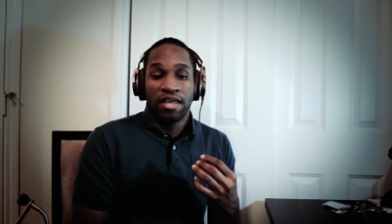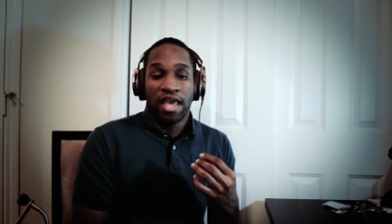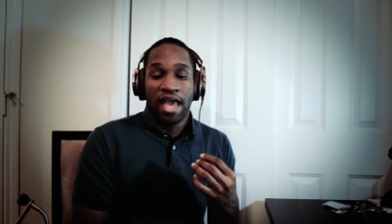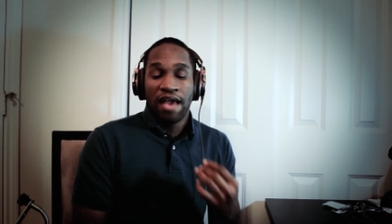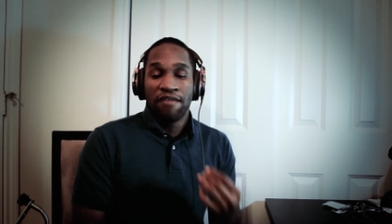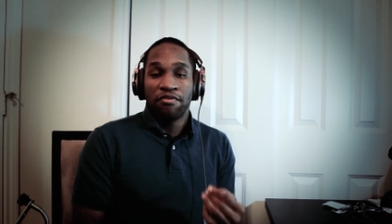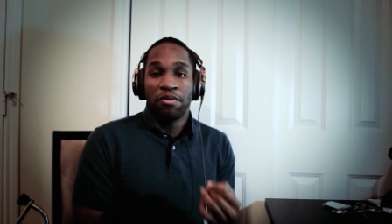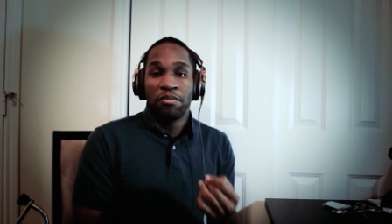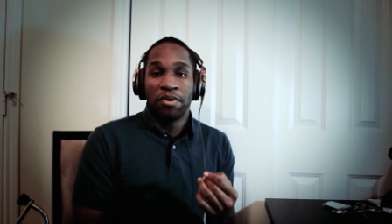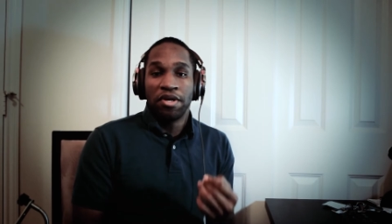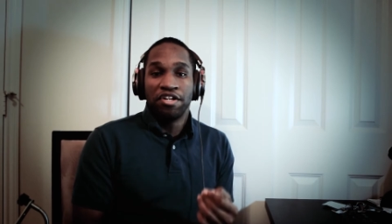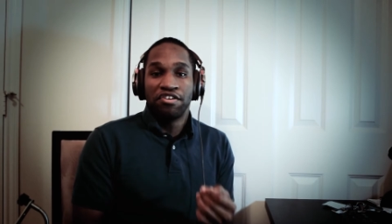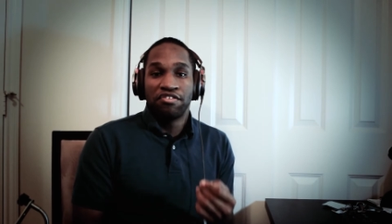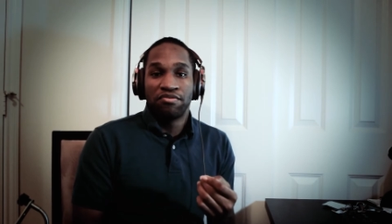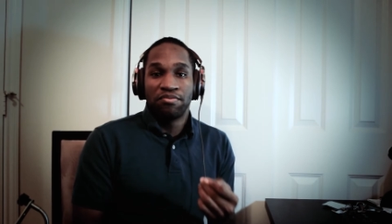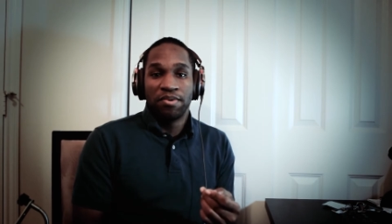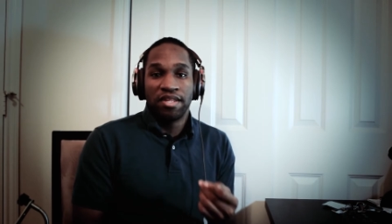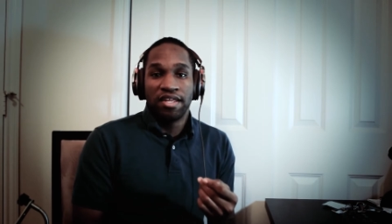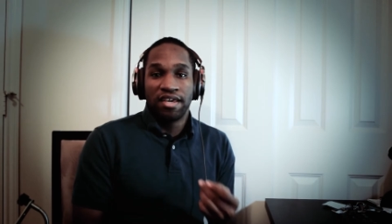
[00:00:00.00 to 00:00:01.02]
everyone
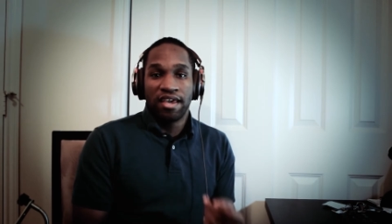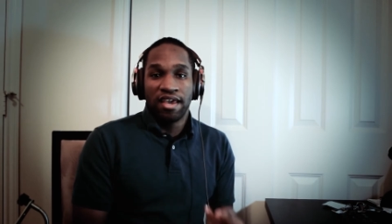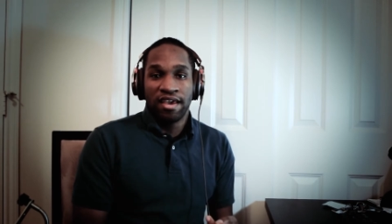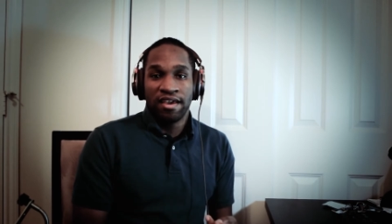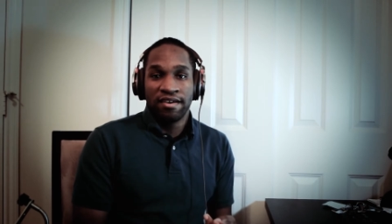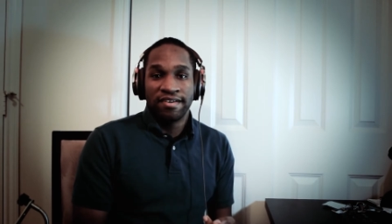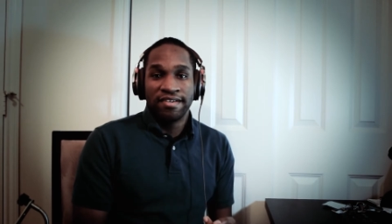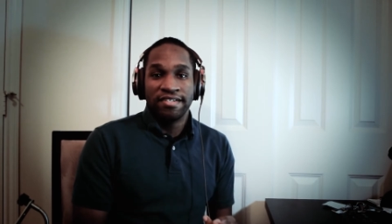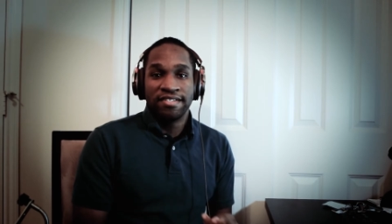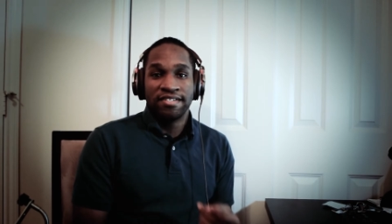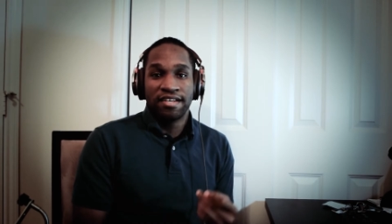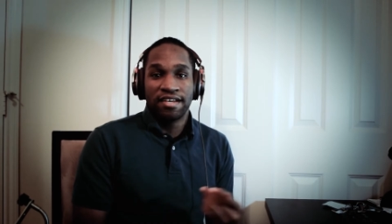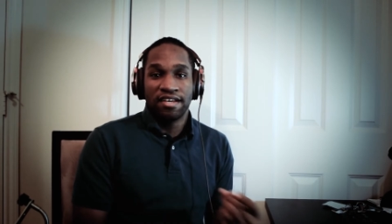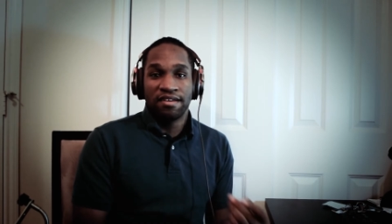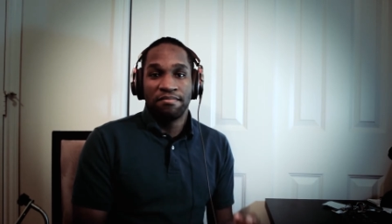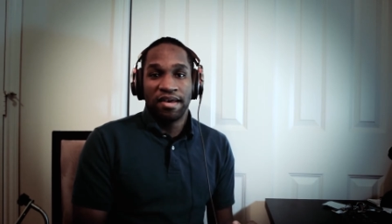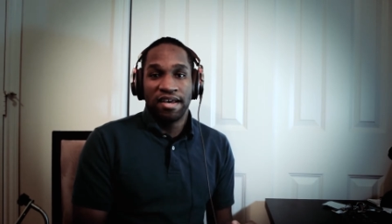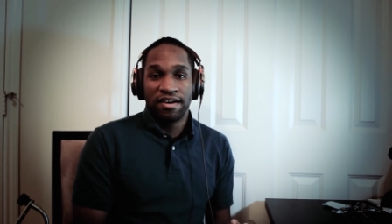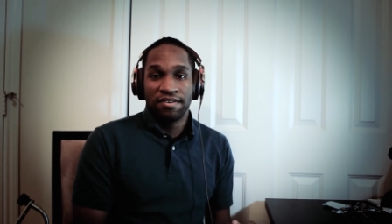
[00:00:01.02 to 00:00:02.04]
just really cares
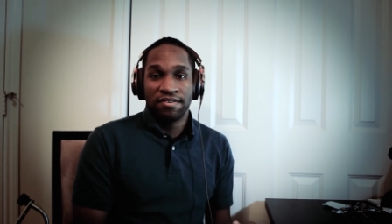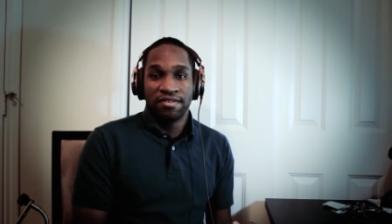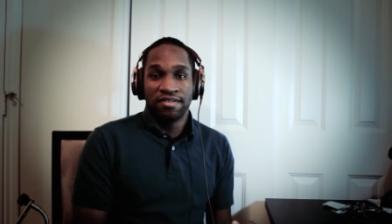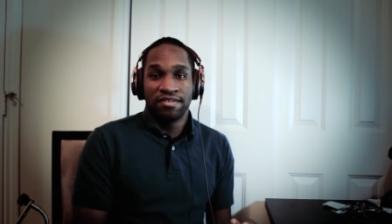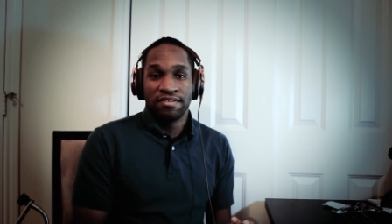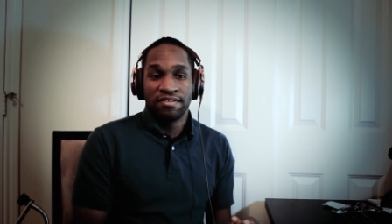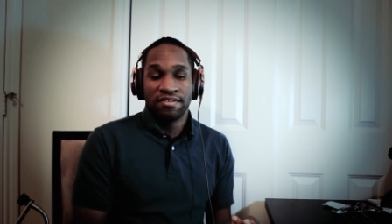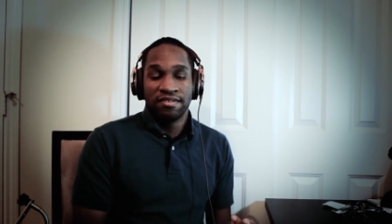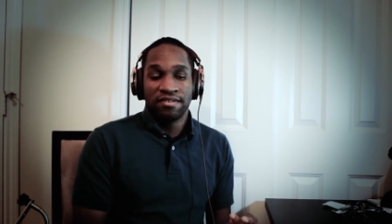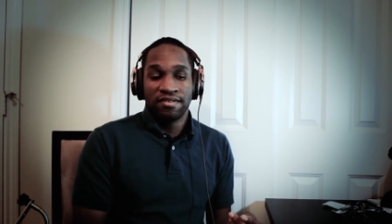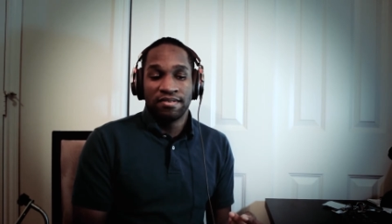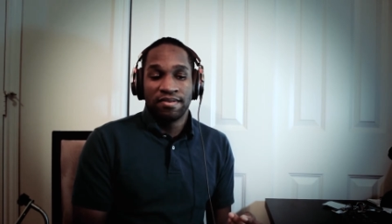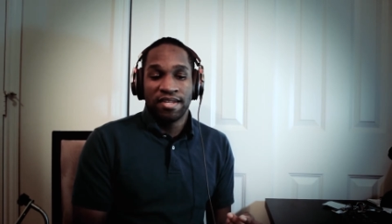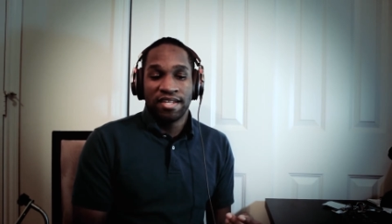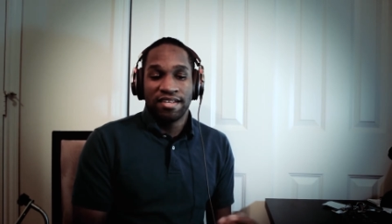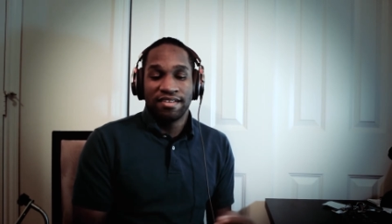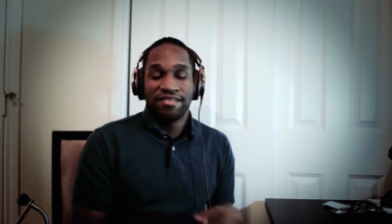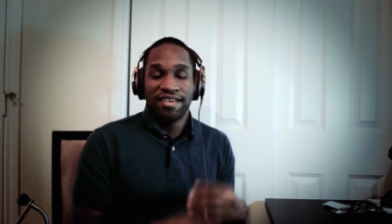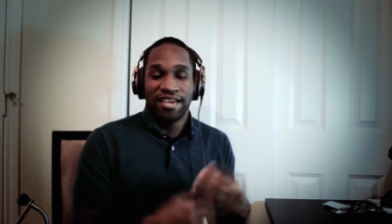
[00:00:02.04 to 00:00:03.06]
about
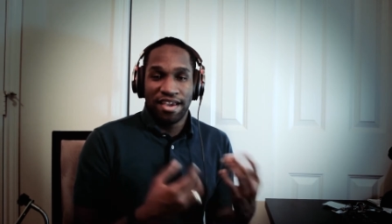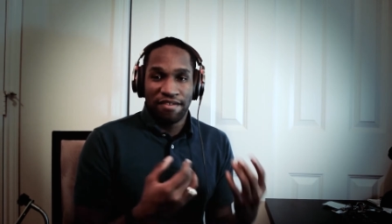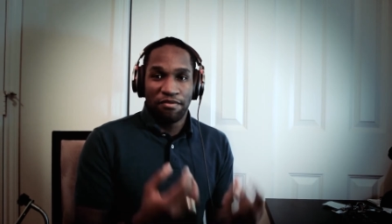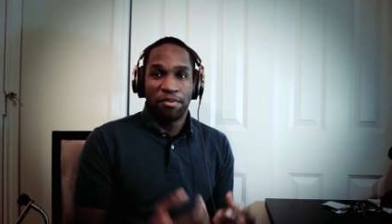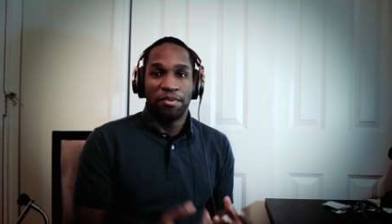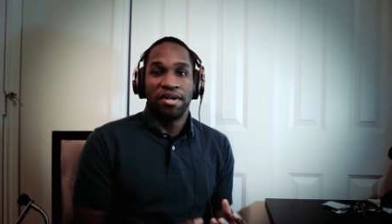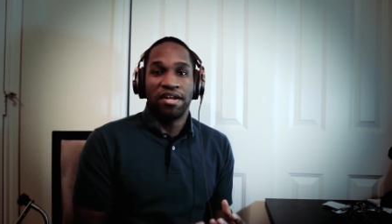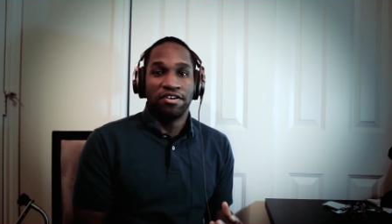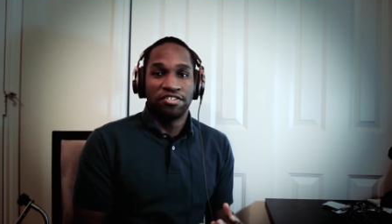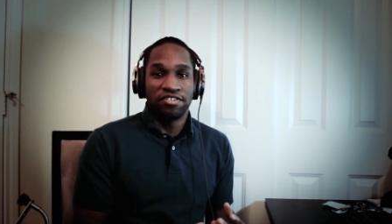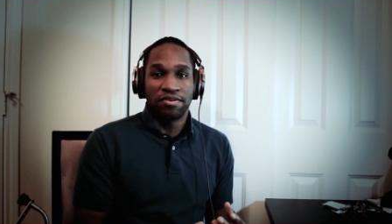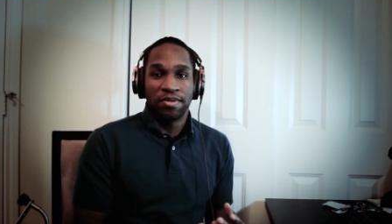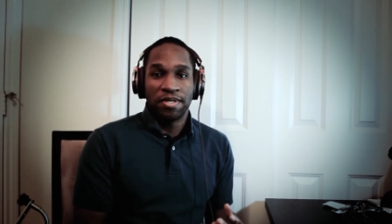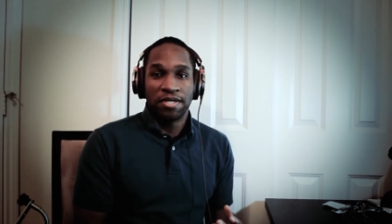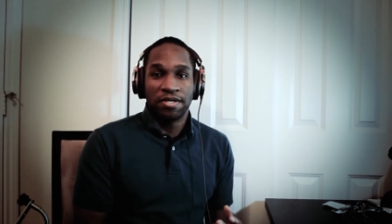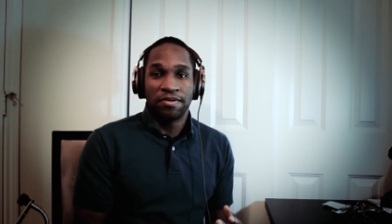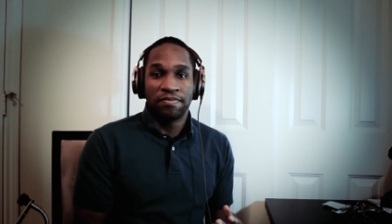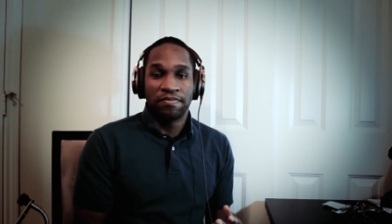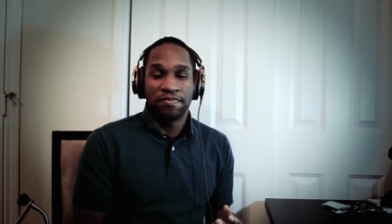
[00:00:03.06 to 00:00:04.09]
seeing everyone else grow.